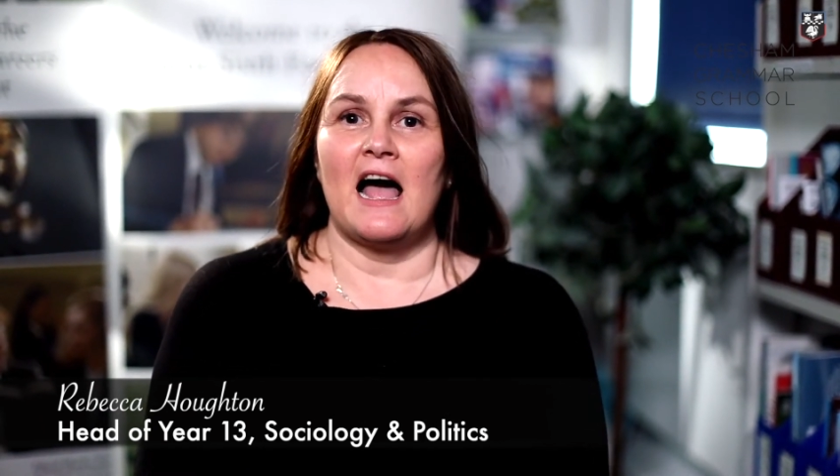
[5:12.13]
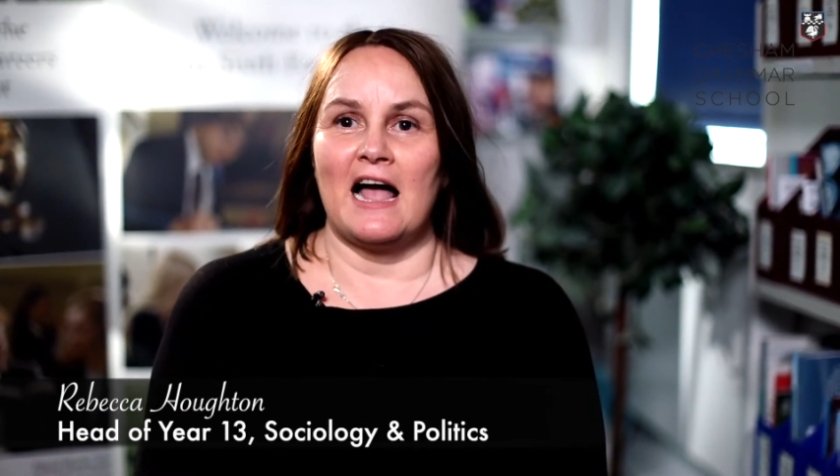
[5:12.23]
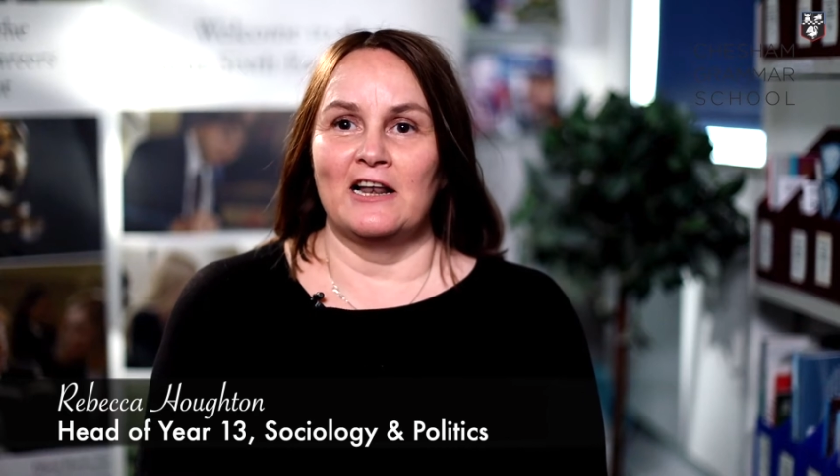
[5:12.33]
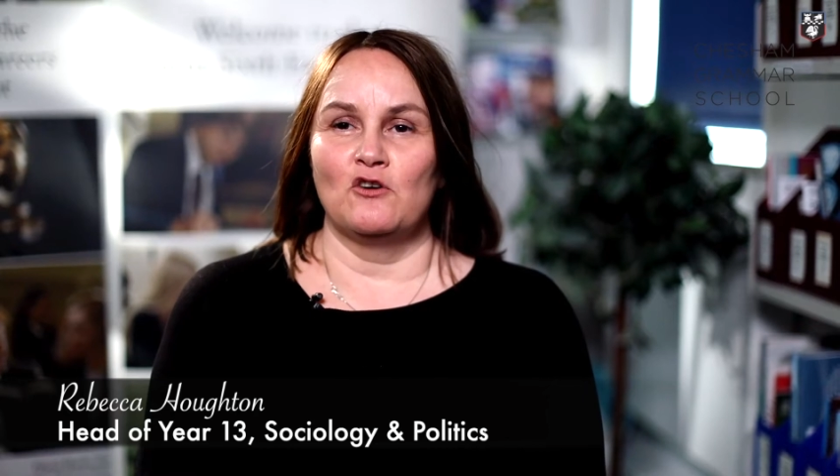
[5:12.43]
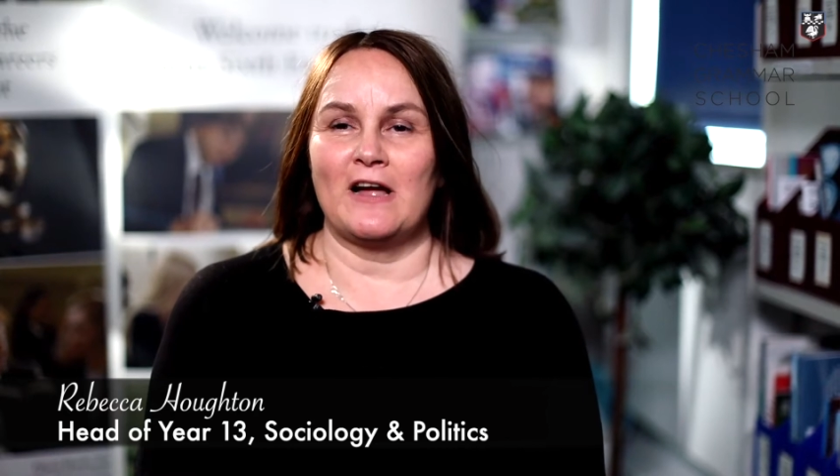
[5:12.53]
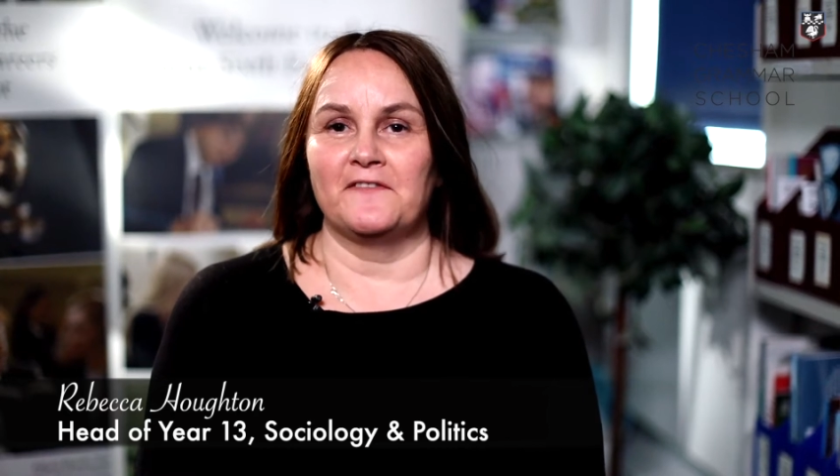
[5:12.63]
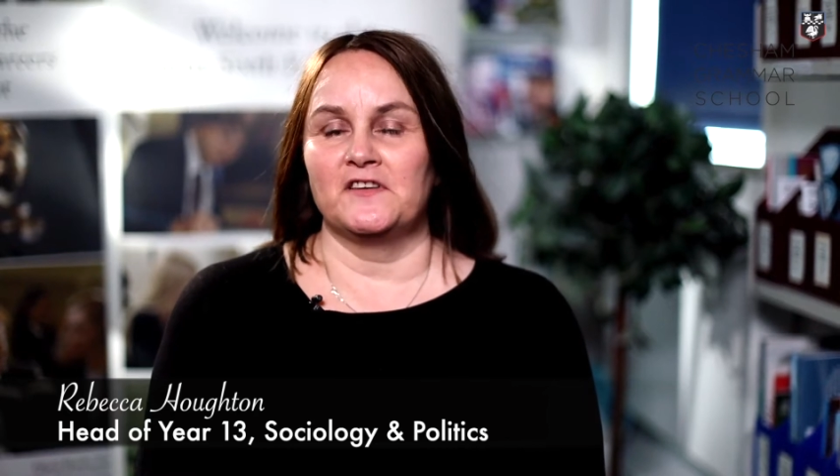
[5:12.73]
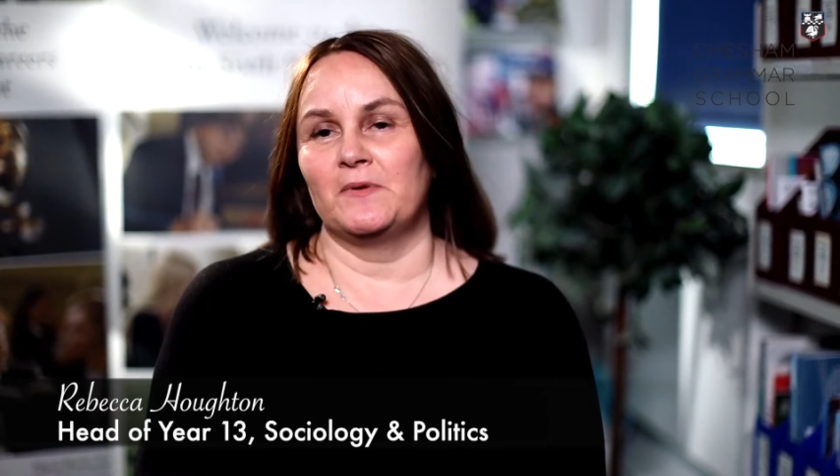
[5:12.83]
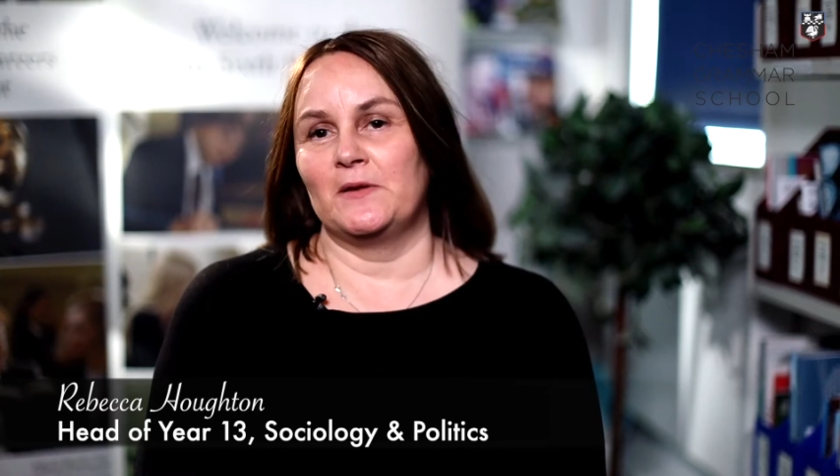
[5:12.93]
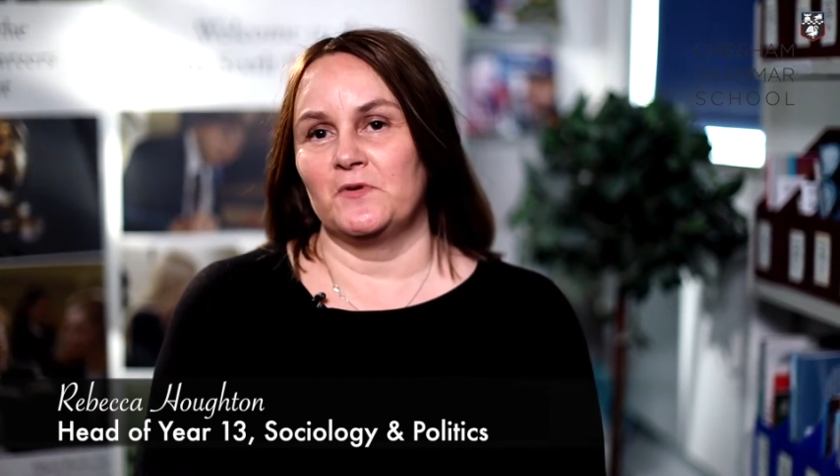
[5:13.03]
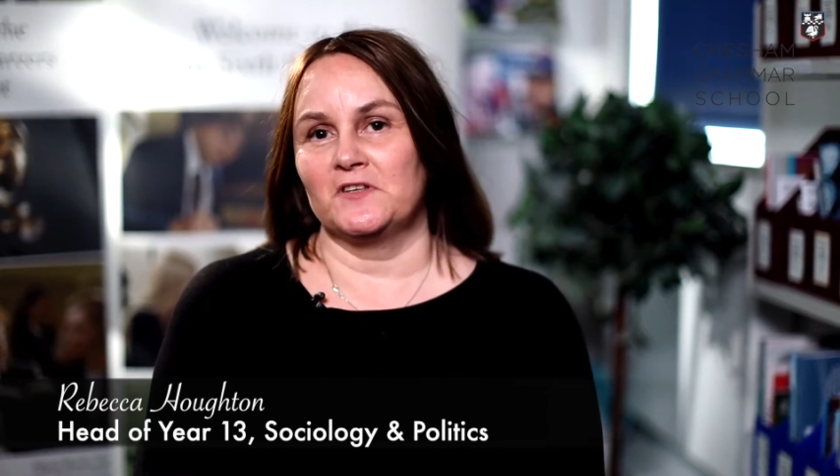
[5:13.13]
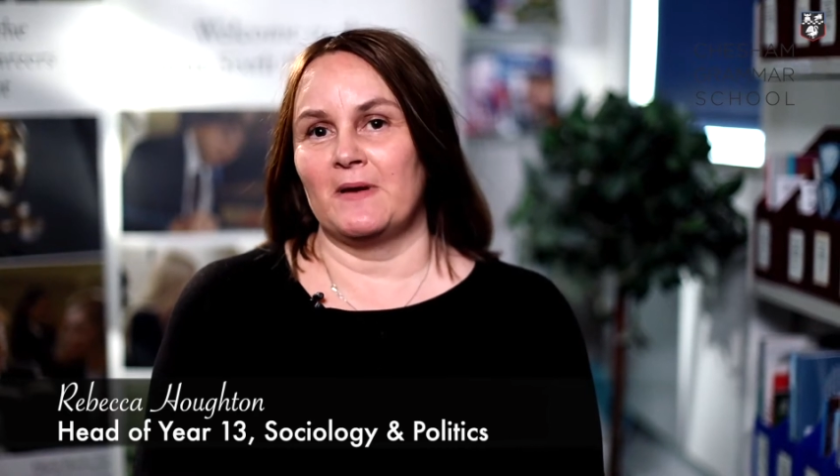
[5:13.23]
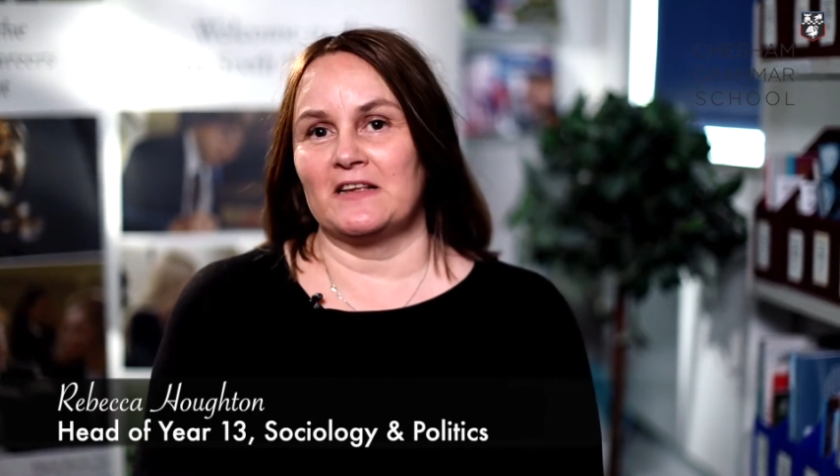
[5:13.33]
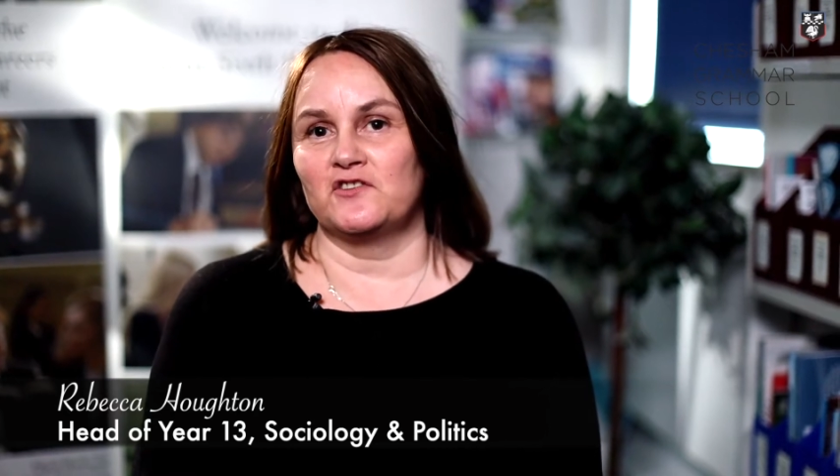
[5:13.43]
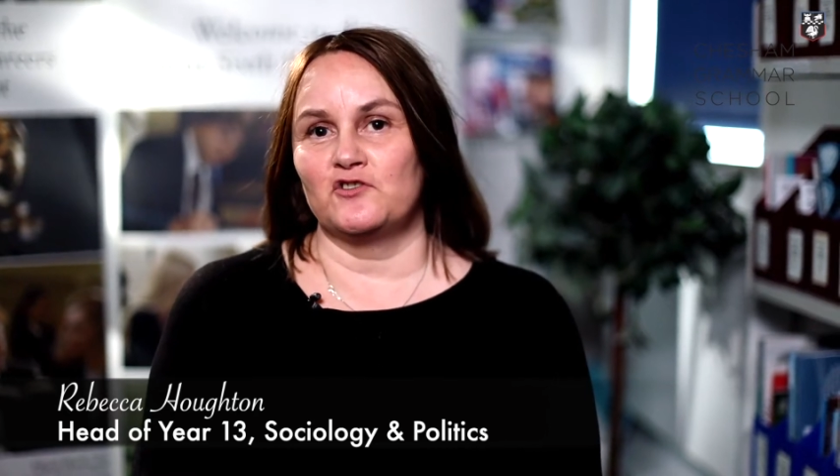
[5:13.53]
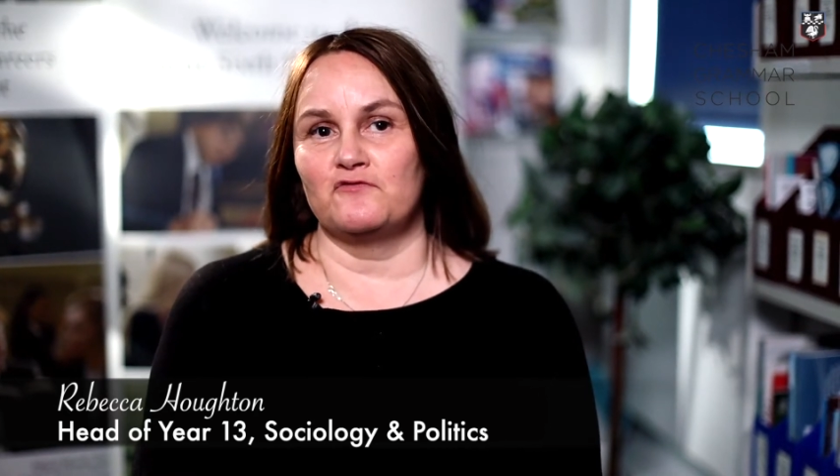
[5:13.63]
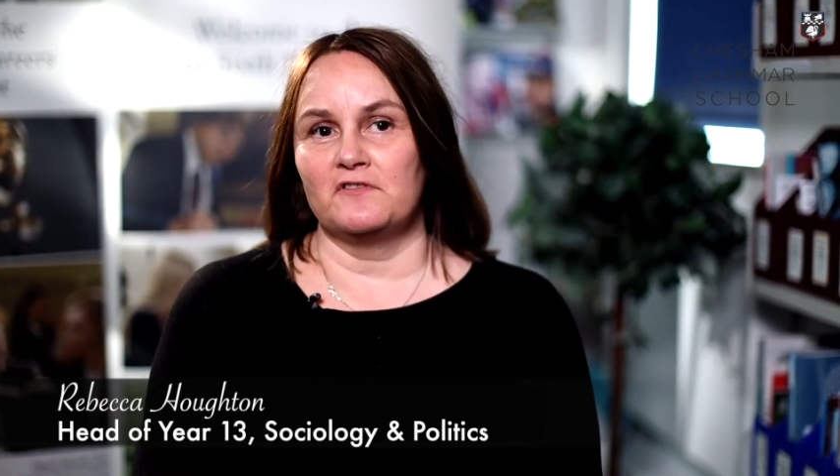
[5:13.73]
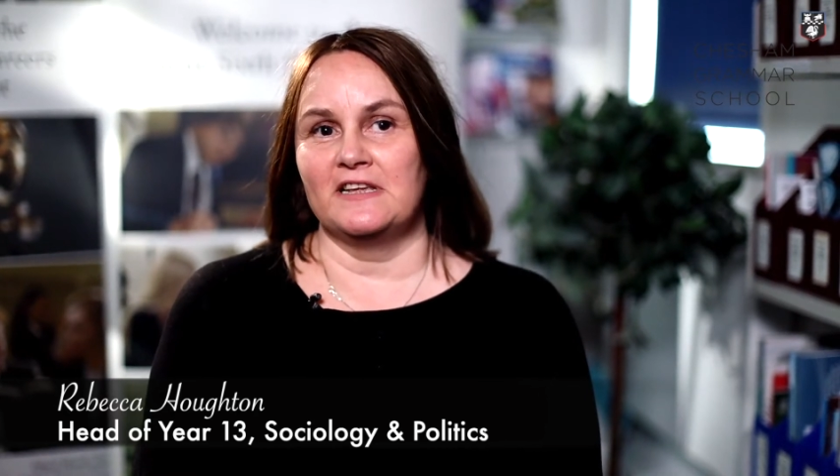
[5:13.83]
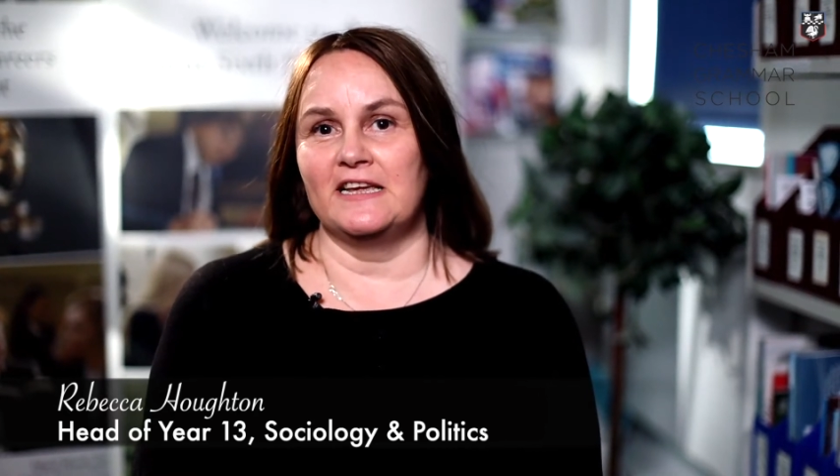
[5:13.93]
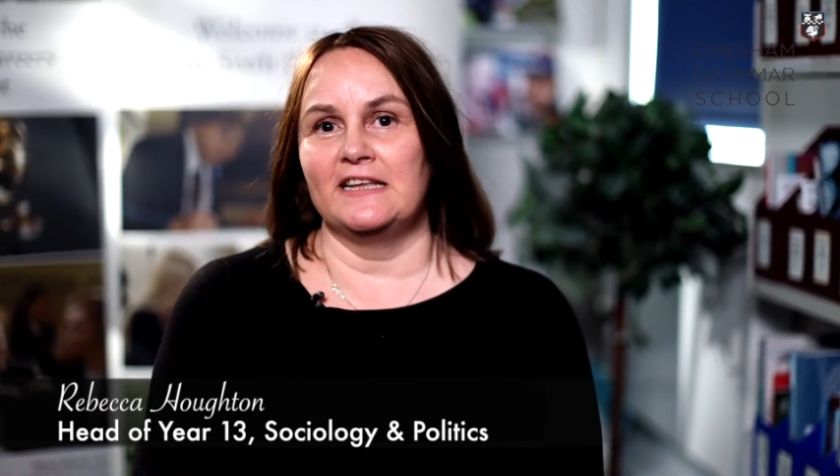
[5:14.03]
I look after people's pastoral
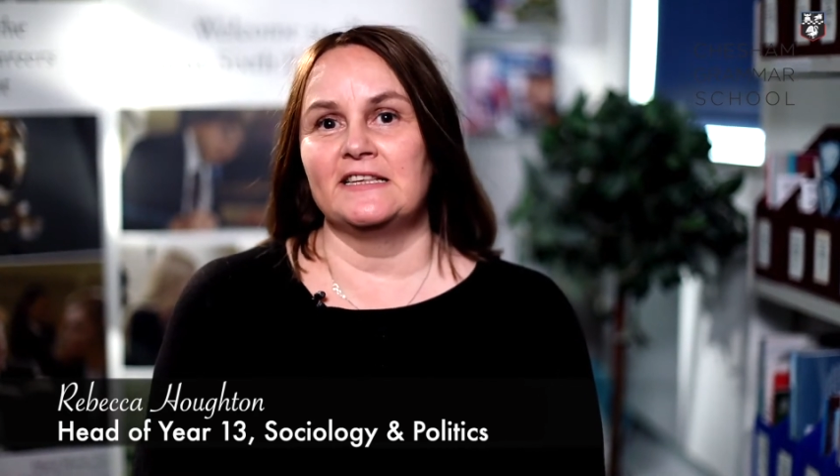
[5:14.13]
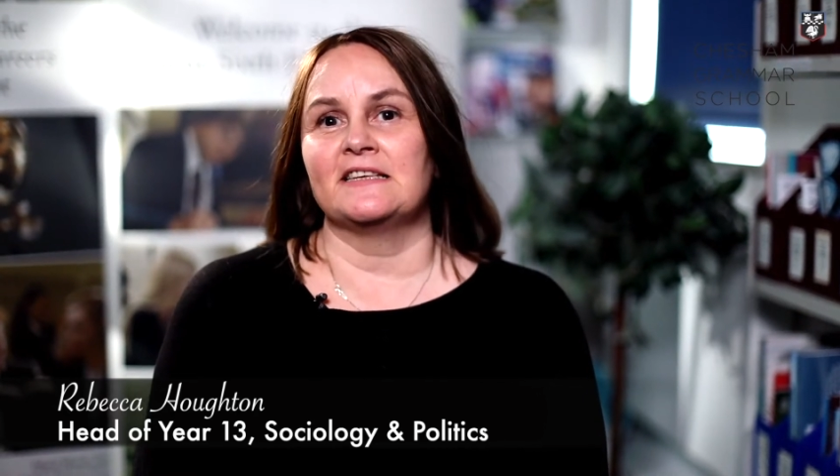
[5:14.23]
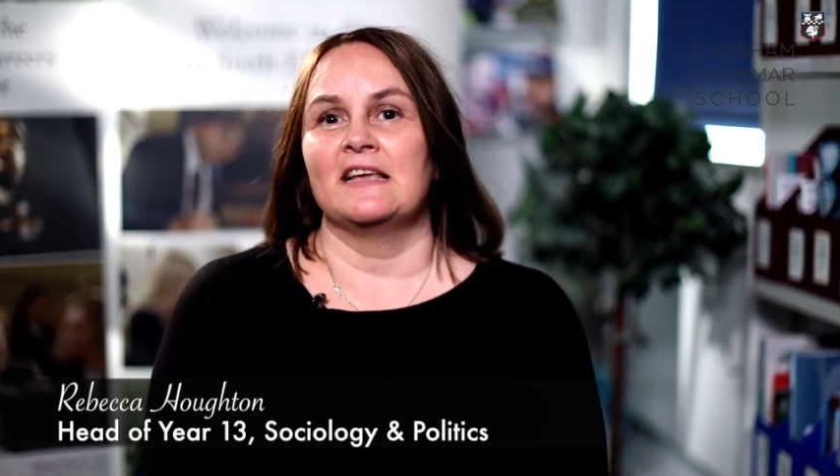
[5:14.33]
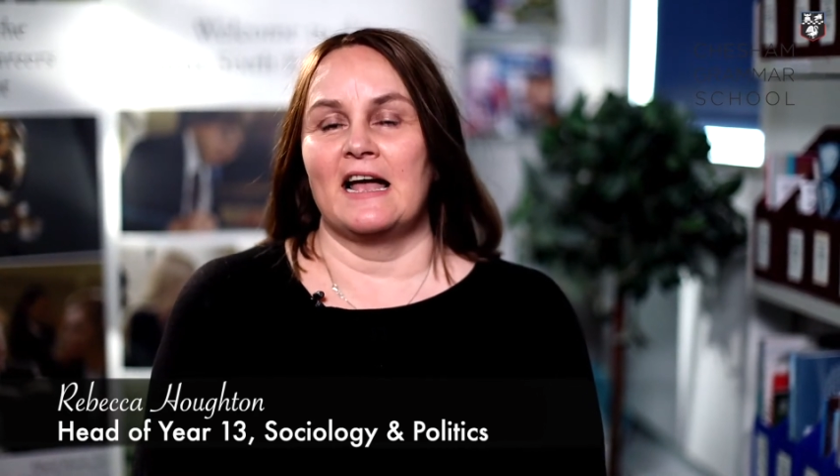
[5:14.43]
needs,